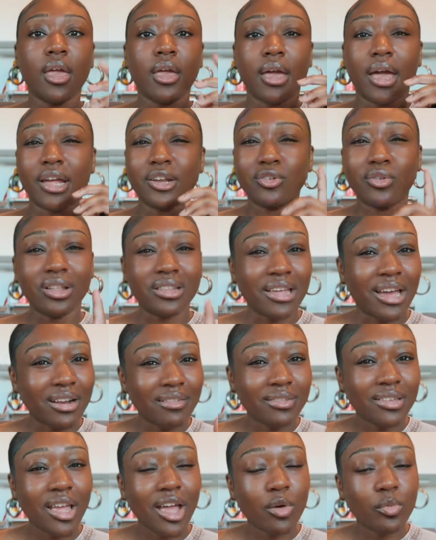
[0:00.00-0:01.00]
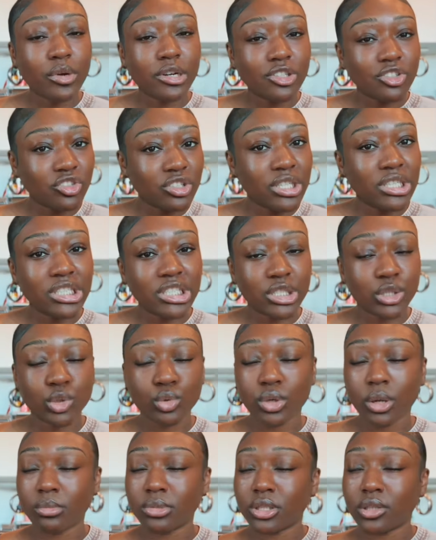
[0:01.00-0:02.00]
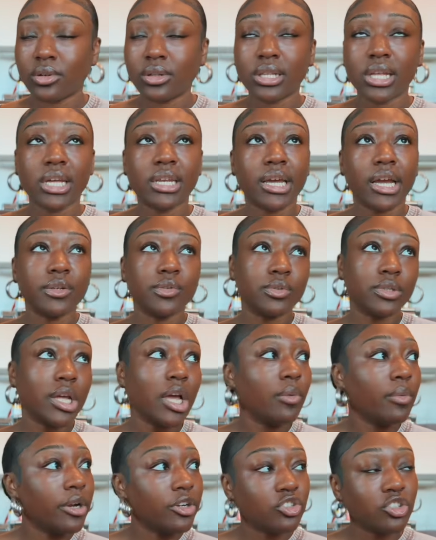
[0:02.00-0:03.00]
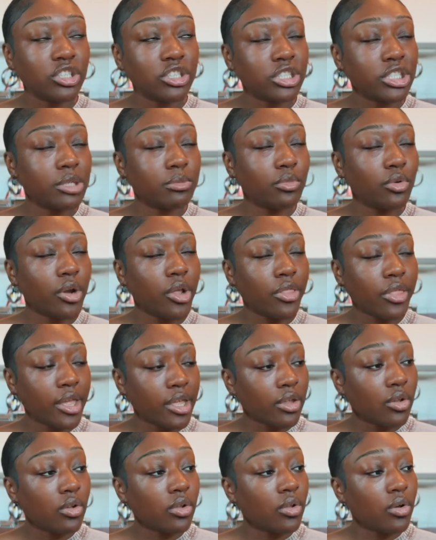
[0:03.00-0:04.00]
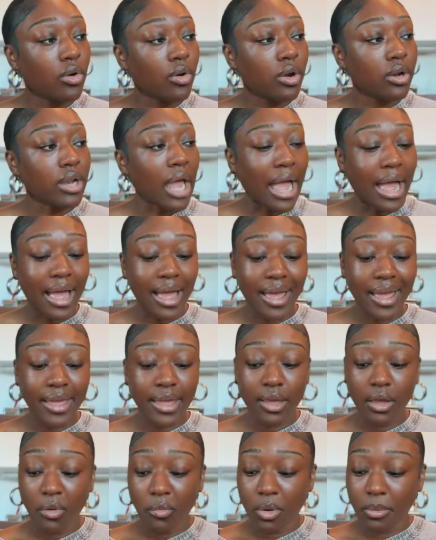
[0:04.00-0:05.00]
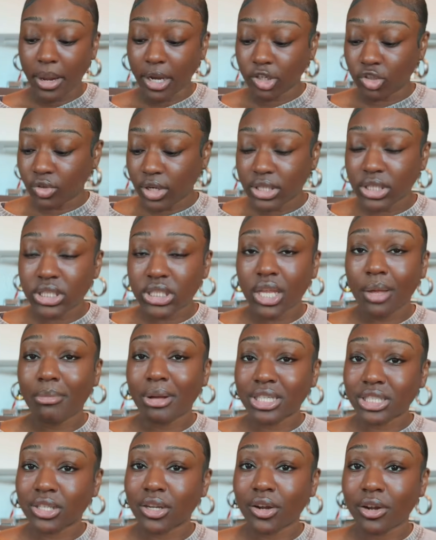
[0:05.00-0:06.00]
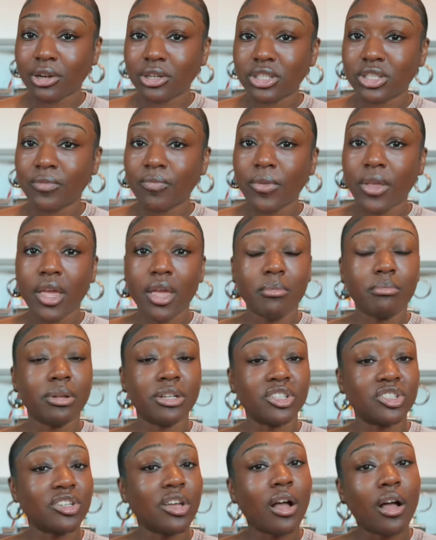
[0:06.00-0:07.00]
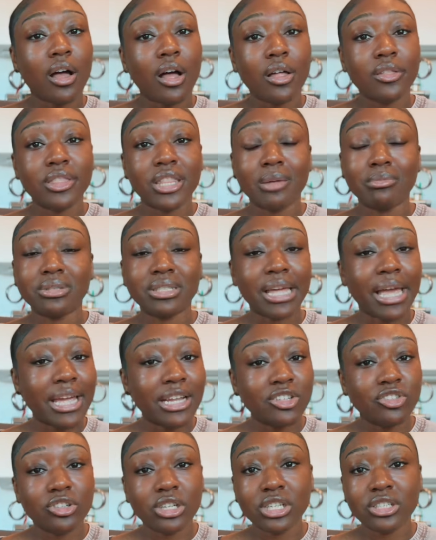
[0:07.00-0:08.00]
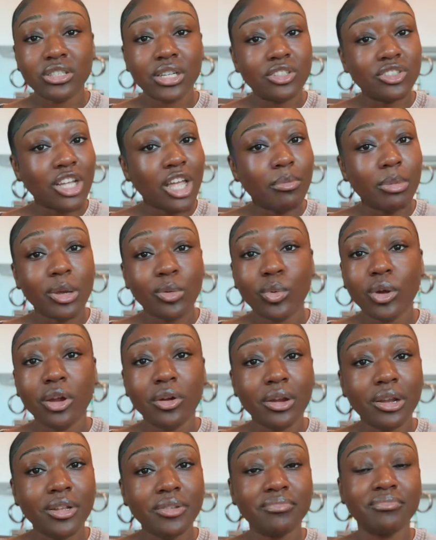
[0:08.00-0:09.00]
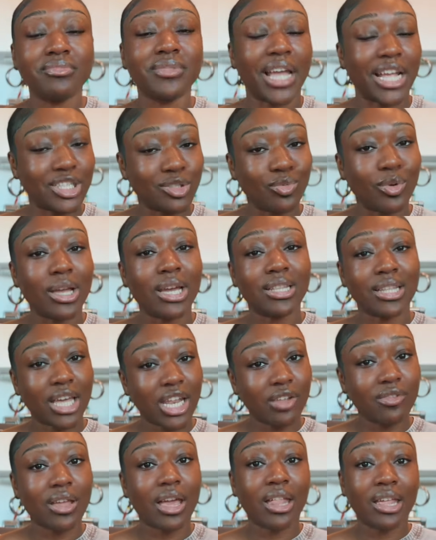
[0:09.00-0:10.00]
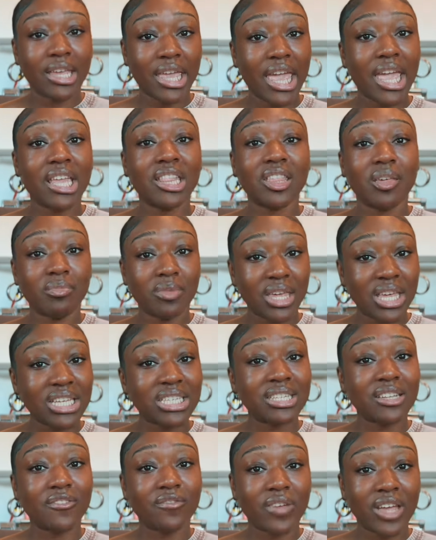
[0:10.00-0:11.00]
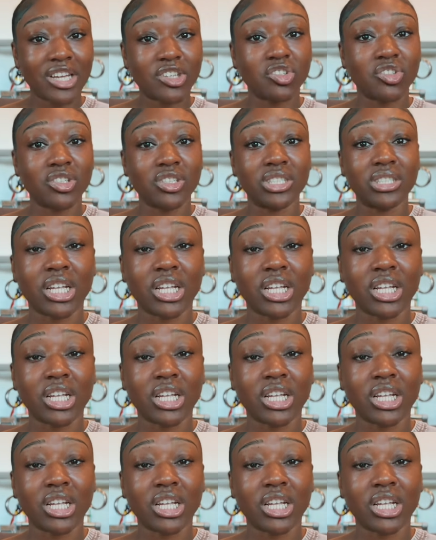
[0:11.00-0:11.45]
I know a lot of y'all wear jeans too. I'm so glad I do not wear jeans anymore. Thank you, Lord. I wear my dresses and my skirts. But y'all, them tight jeans that y'all be wearing, that's why a lot of y'all are getting them yeast infections.